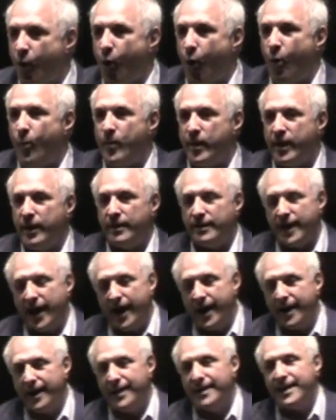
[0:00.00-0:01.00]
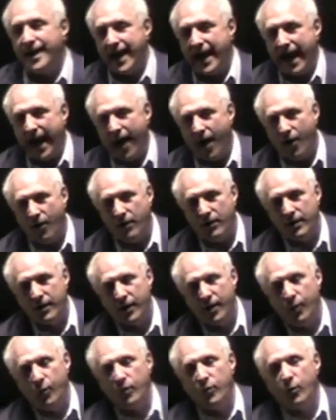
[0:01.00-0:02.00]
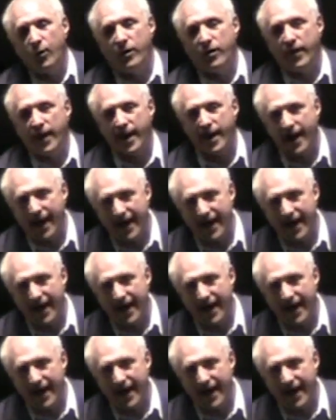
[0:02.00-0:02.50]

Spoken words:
call me day in and day out with what they